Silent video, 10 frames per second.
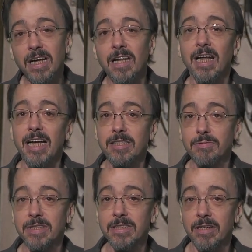Last
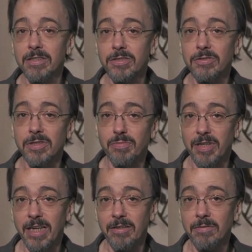week's artist, Julie
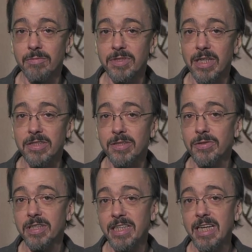Brown, was
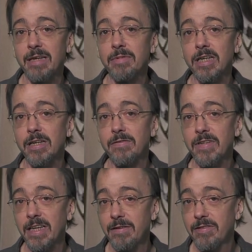also the name of
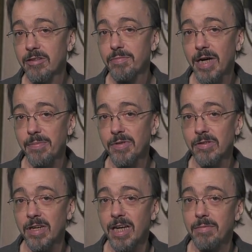a very
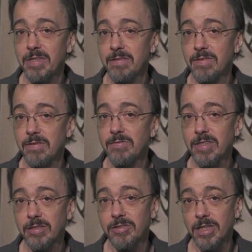popular MTV
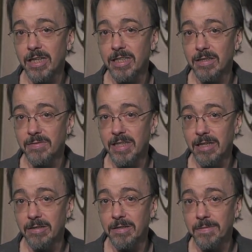video jockey of the
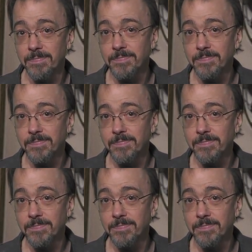era